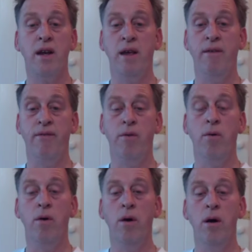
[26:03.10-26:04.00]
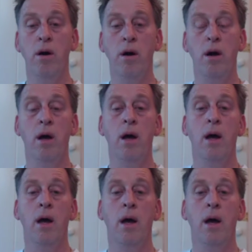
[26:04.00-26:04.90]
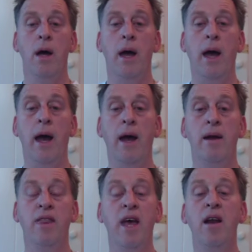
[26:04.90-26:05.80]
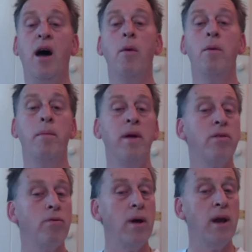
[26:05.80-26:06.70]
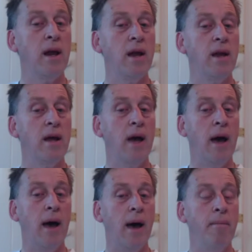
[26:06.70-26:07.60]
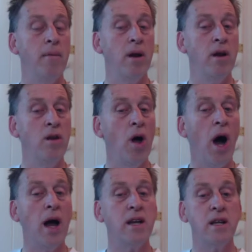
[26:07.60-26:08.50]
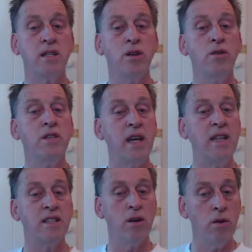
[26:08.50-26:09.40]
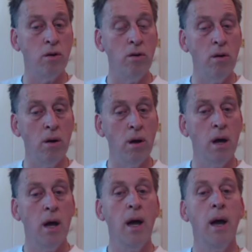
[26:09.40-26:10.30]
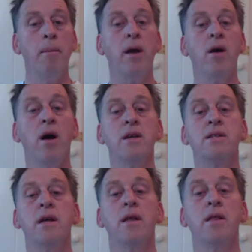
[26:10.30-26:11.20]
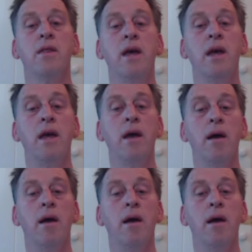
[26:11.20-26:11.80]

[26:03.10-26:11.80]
e4, and then I would be threatening knight to d2 because the